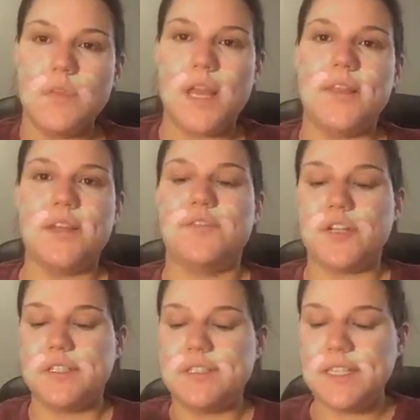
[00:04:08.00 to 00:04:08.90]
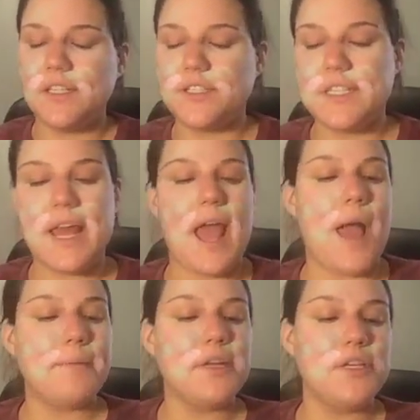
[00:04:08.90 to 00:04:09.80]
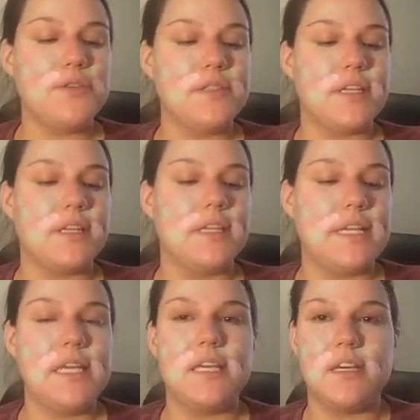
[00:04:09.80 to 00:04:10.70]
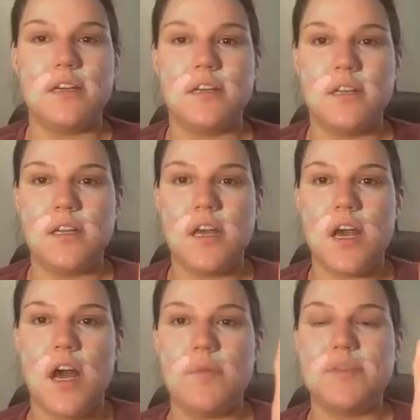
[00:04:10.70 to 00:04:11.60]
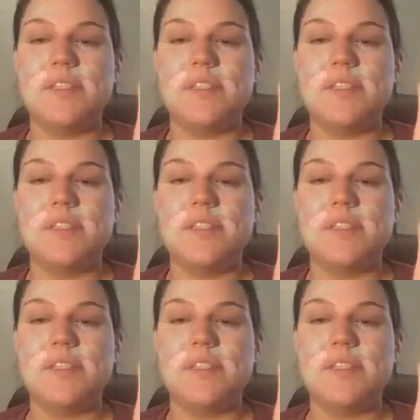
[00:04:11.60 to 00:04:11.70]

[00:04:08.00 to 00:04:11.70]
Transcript: then for concealer today, I'm going to use the Clinique. I'm